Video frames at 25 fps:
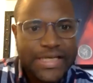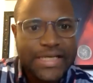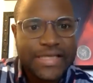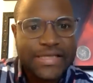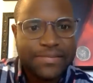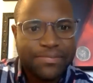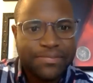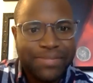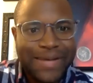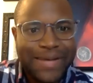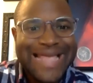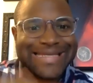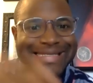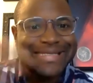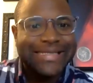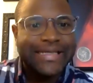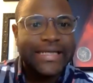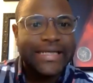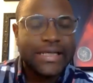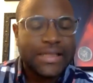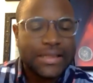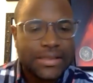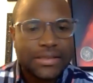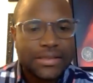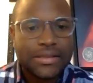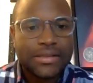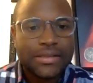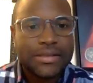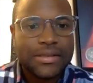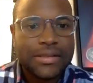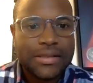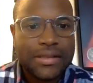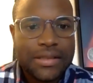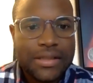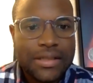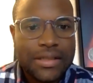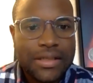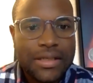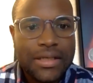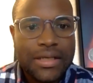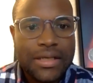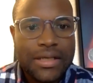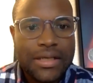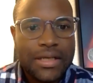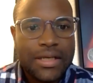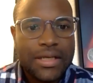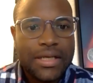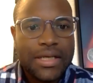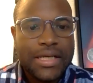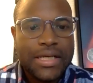his blessings,
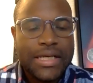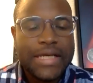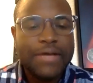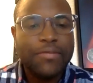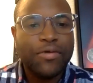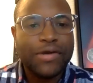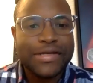he